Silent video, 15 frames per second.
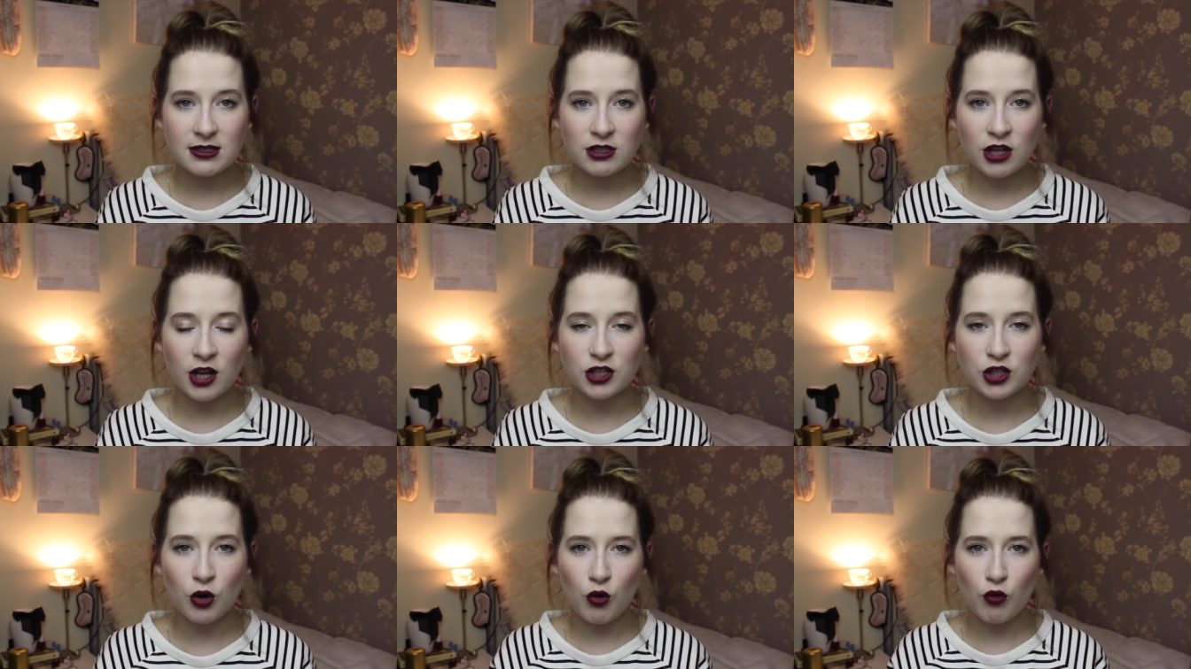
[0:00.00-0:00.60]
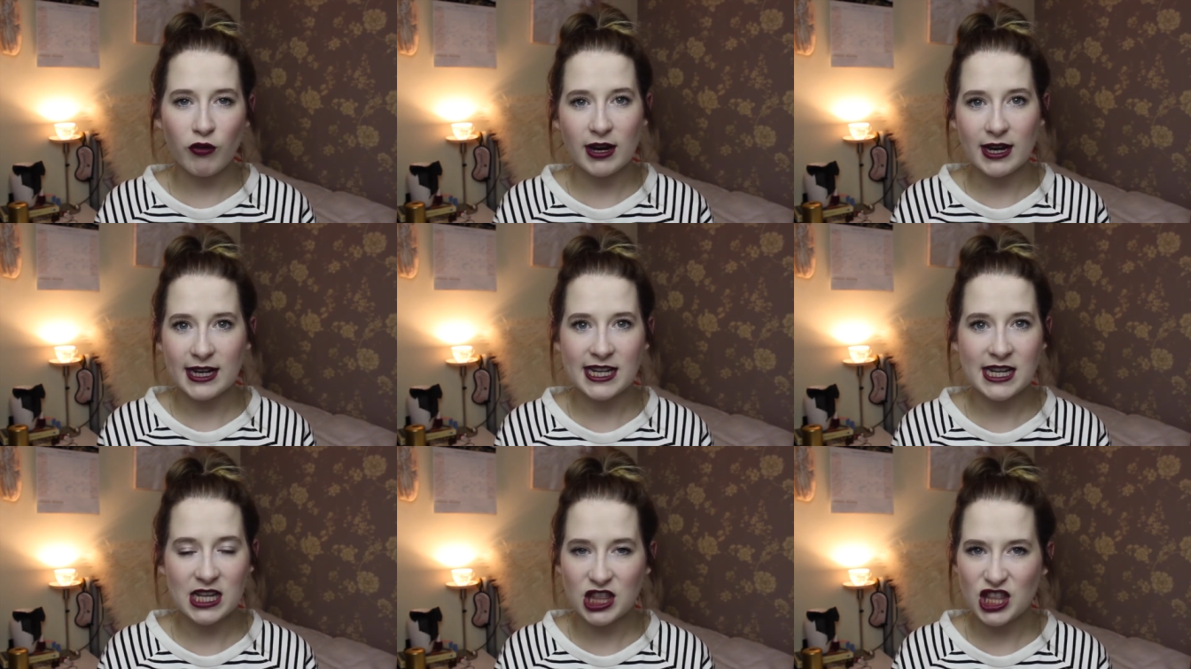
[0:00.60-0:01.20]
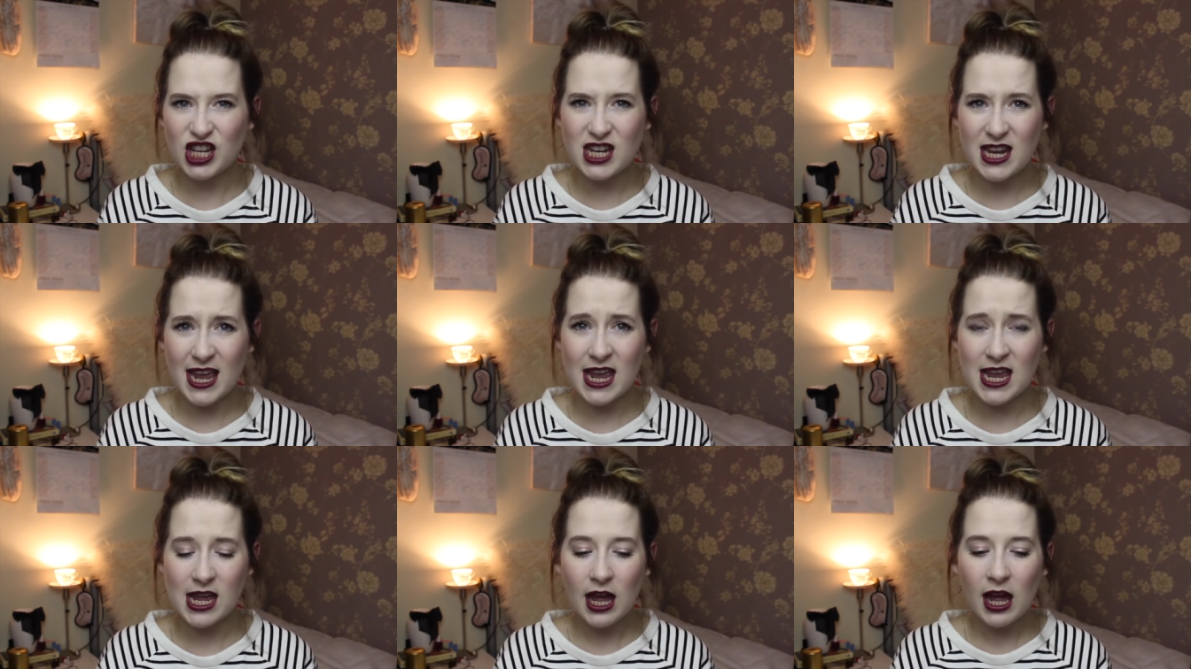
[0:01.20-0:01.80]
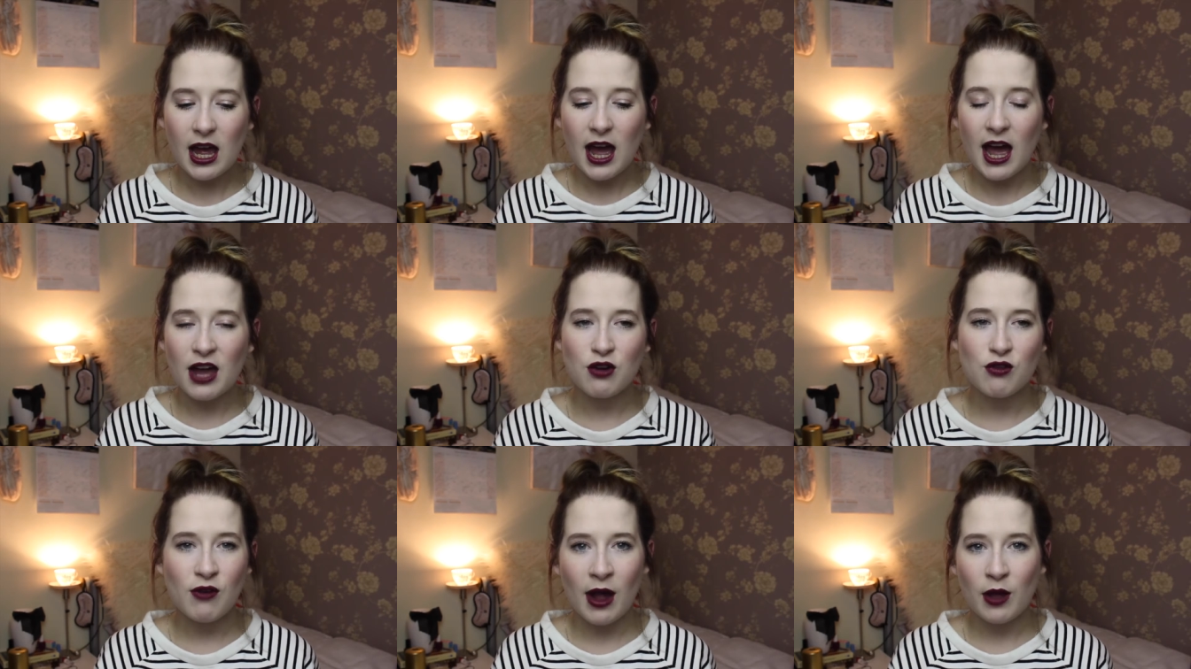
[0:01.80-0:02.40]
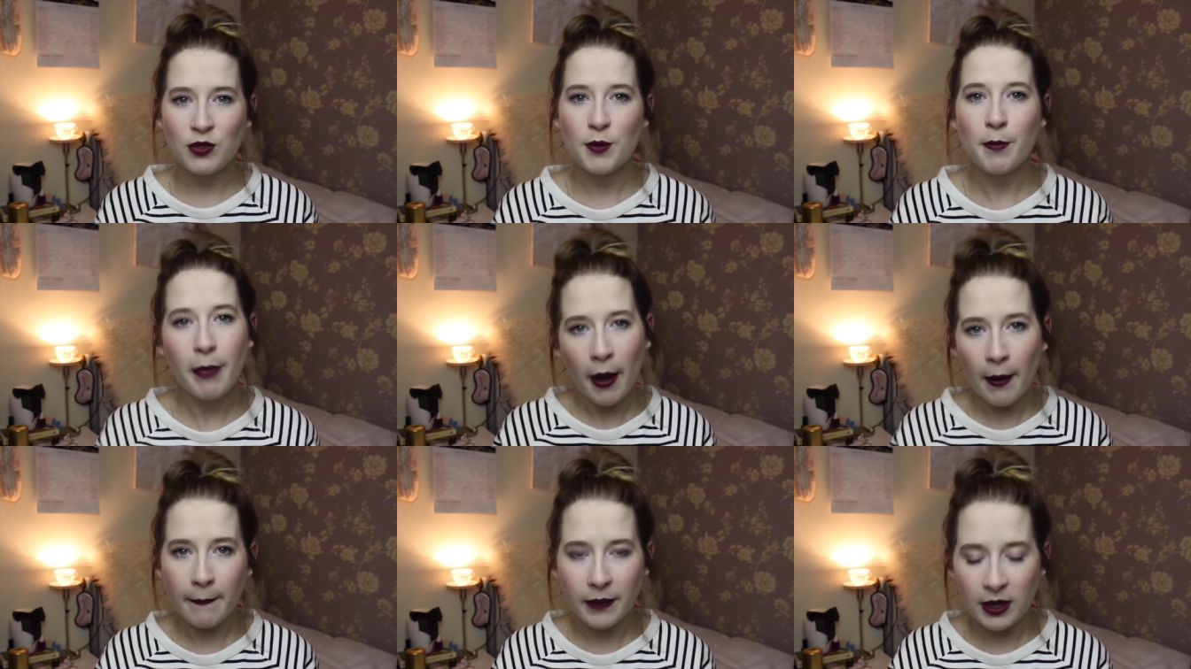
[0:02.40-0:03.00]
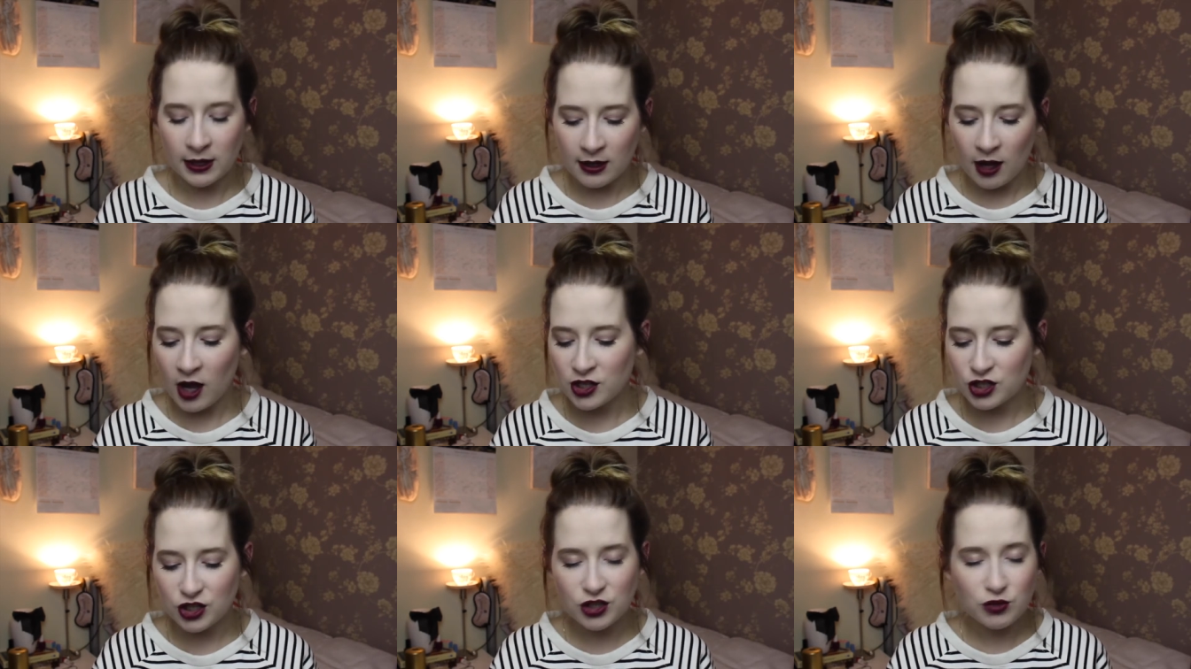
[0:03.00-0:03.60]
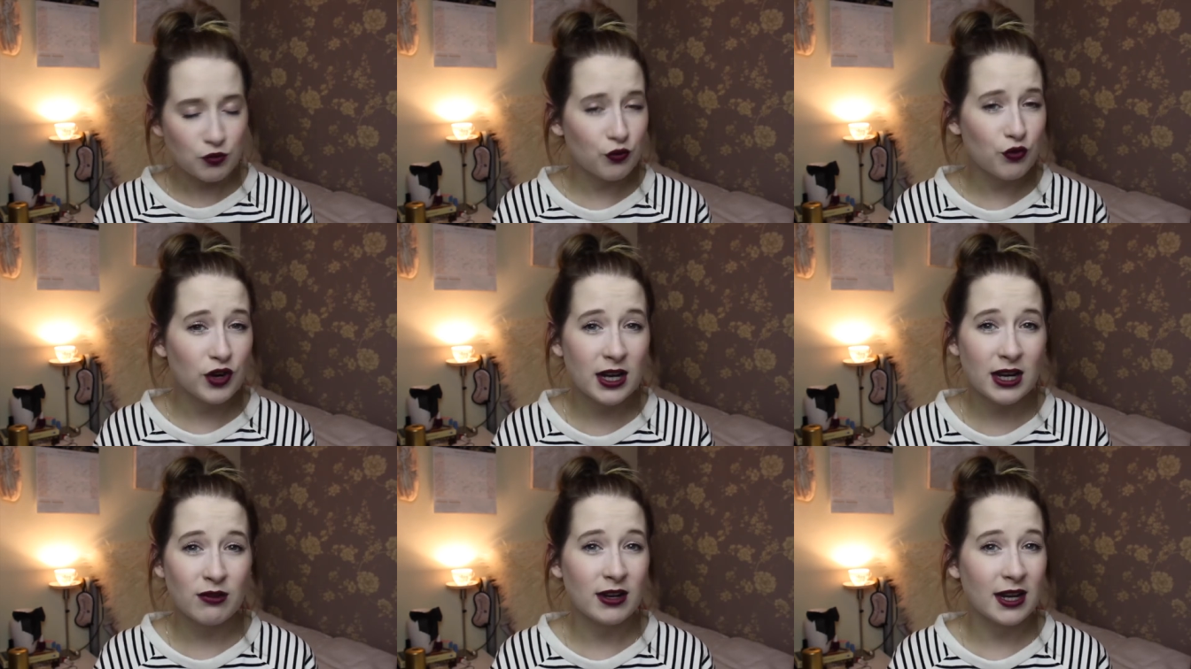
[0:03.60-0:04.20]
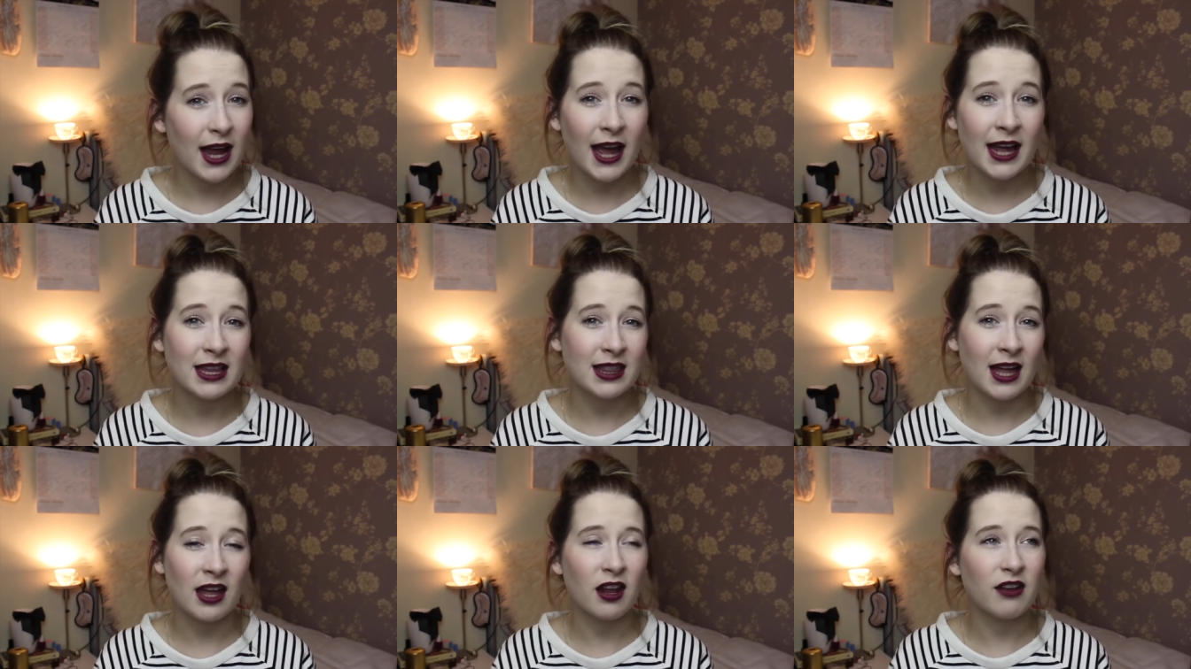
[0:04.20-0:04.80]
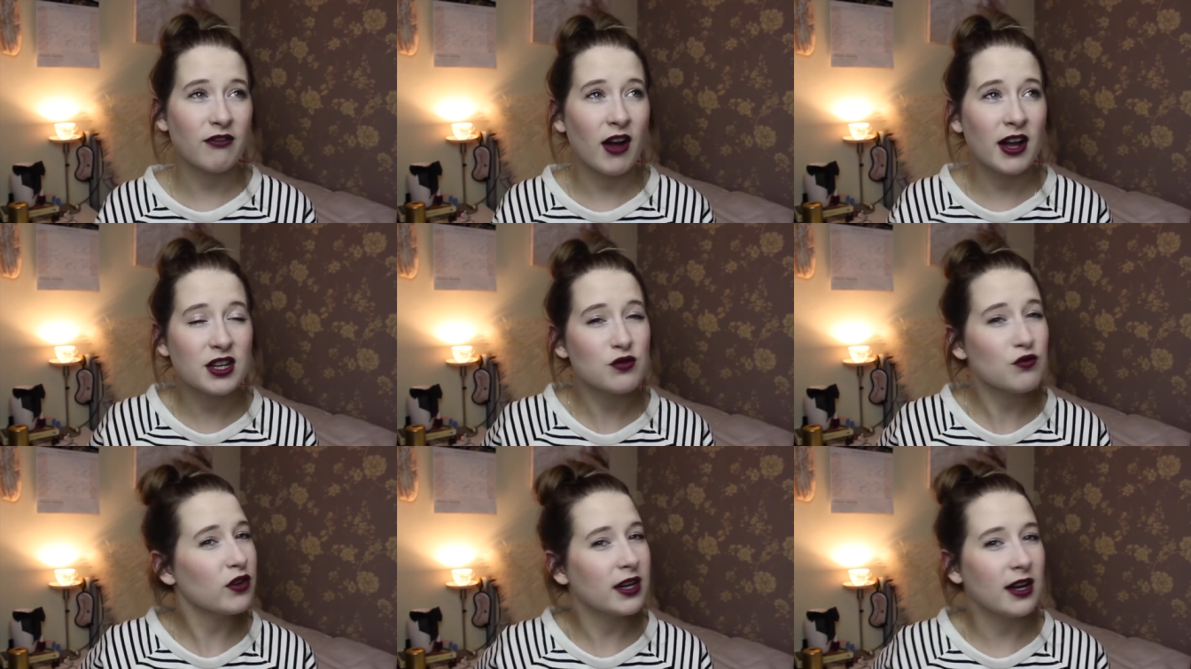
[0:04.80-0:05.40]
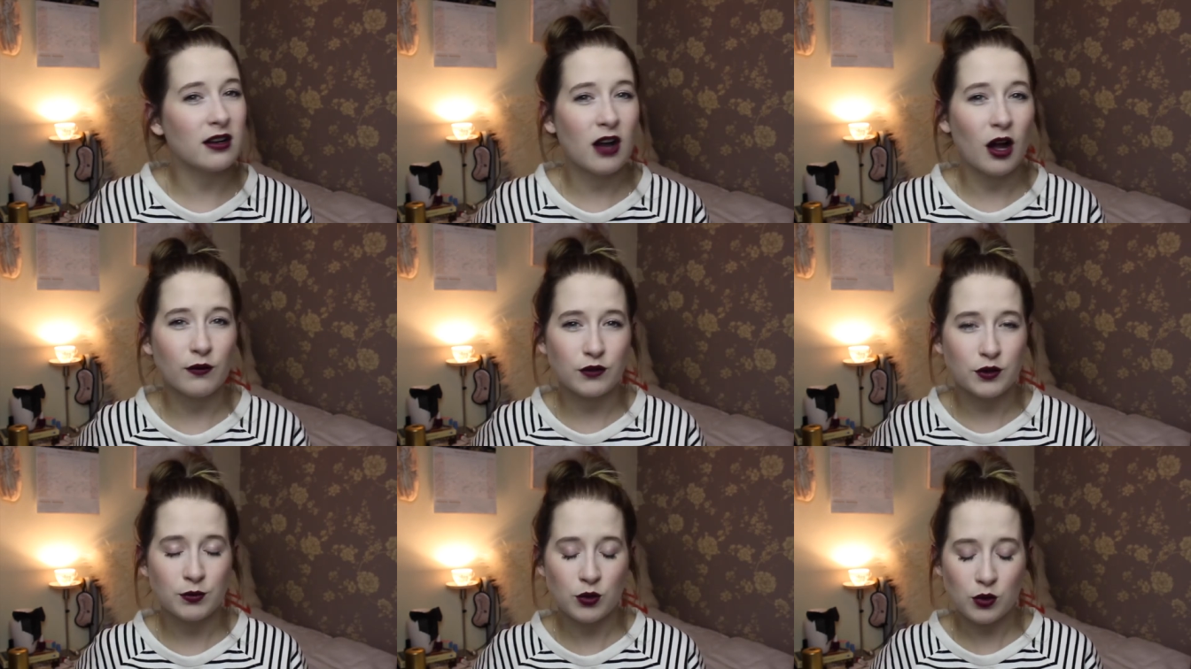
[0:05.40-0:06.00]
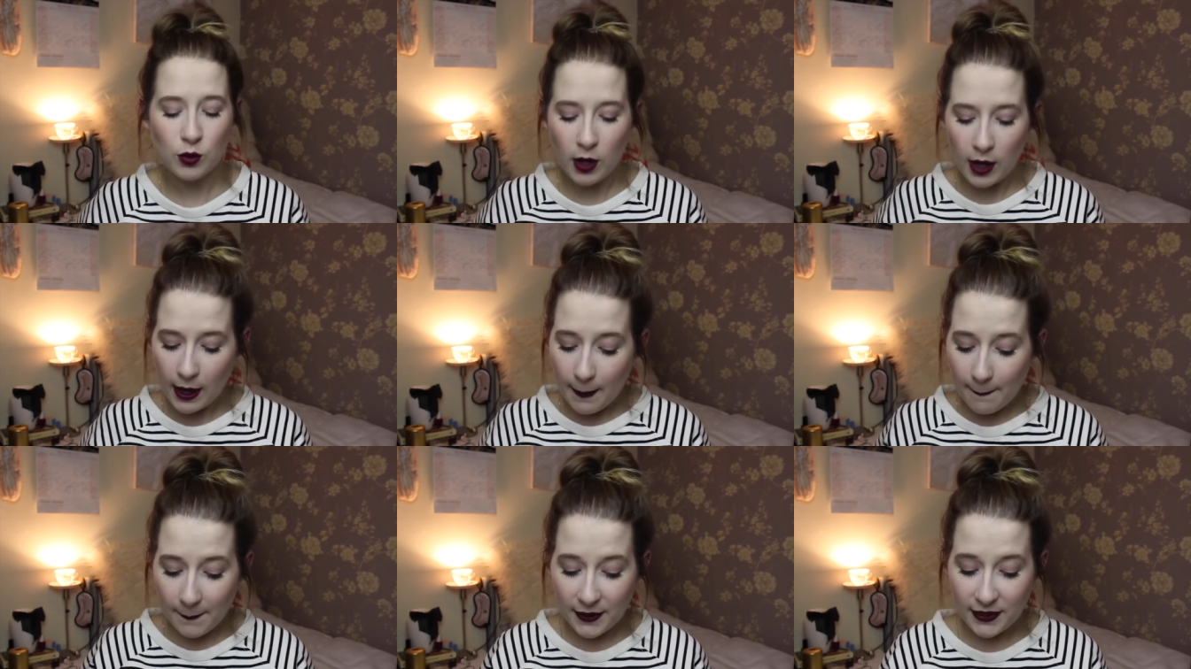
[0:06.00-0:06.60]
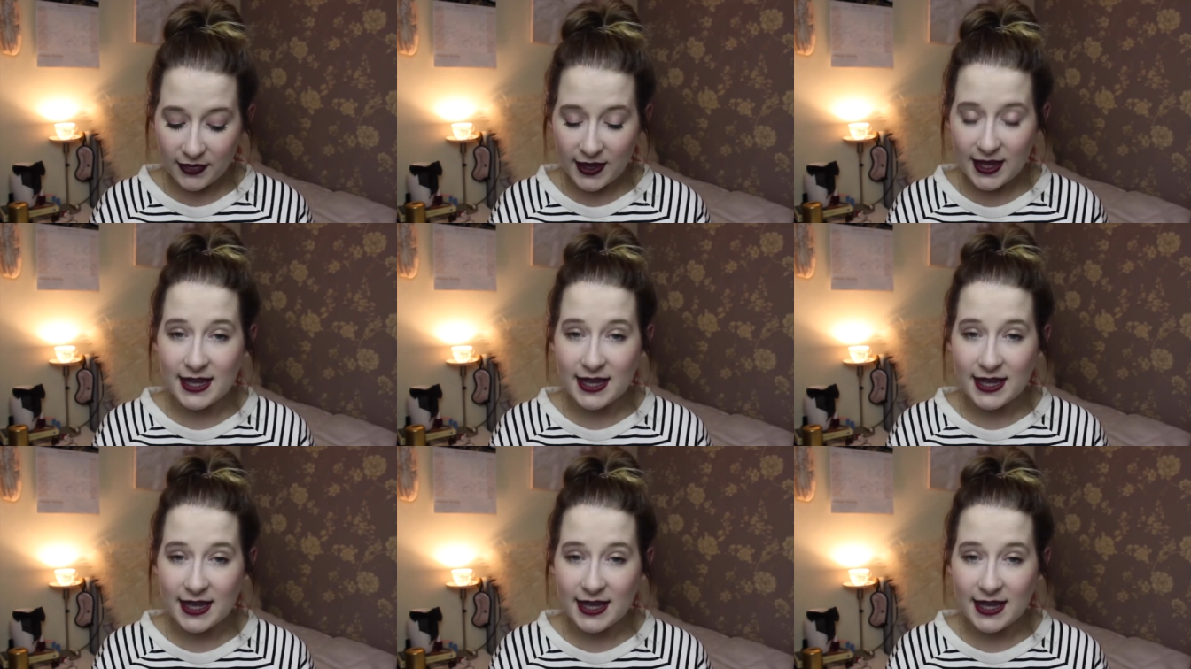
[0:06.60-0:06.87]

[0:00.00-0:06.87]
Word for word: start to go wrinkly at the knee and around the bum, and I just really really hate that, and I find it really uncomfortable. But